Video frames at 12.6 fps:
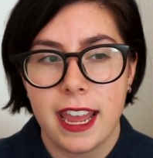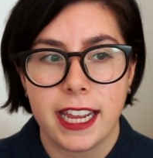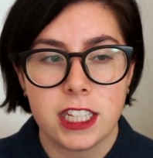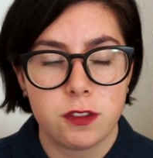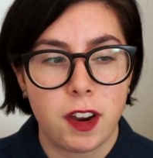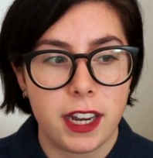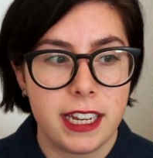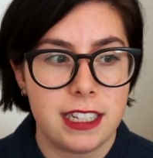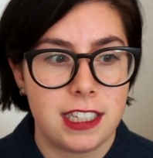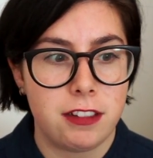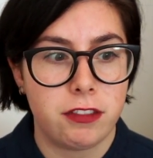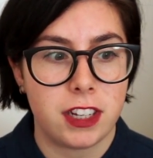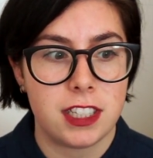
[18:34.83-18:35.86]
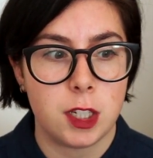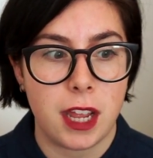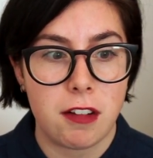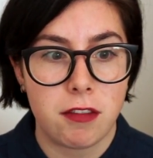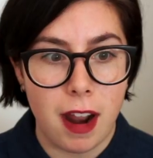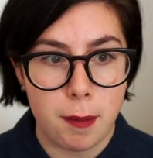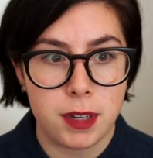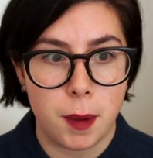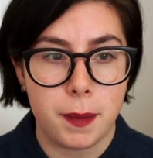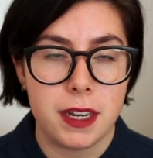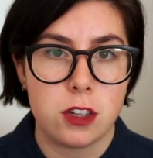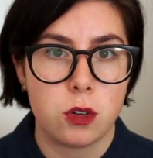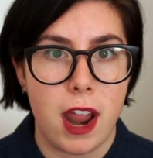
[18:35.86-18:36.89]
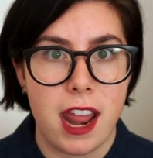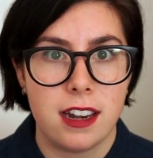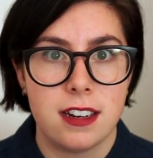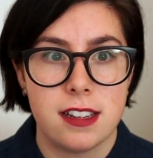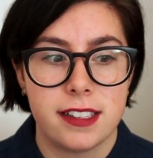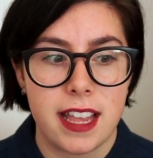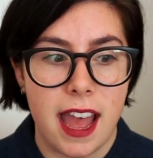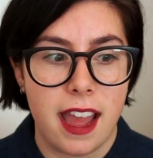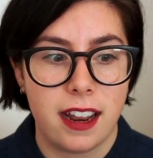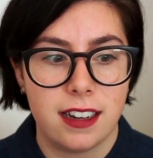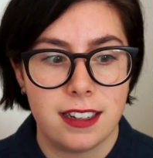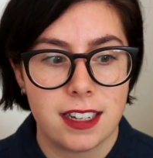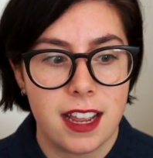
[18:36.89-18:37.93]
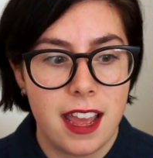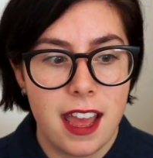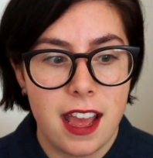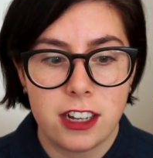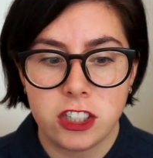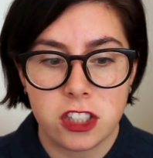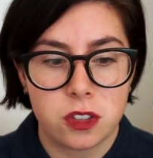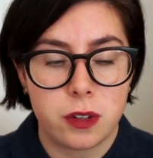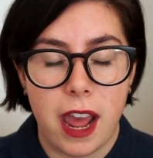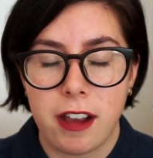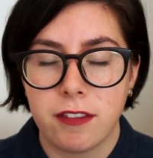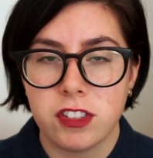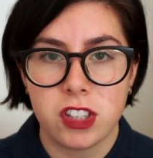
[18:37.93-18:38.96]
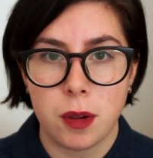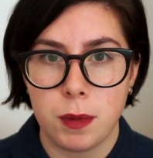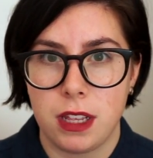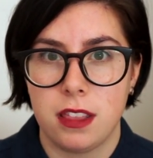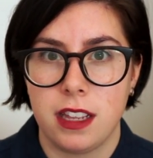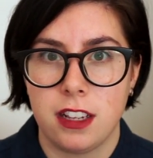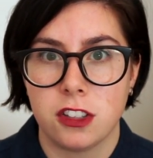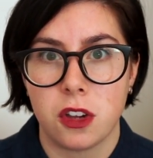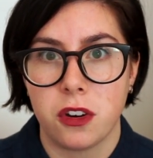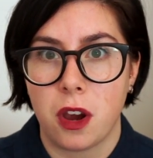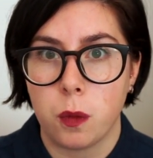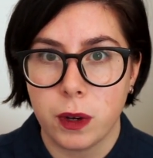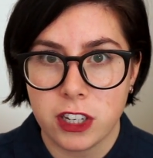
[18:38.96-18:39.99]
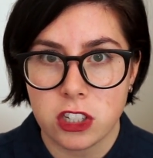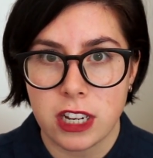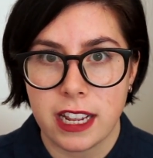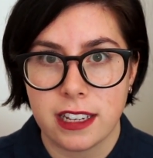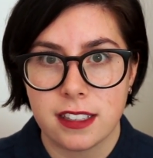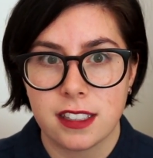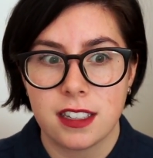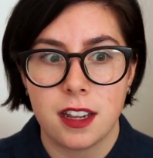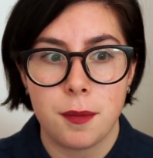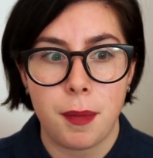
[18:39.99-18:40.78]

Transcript: It's very easy for us to get wrapped up in trends and just have so many things on our wish list.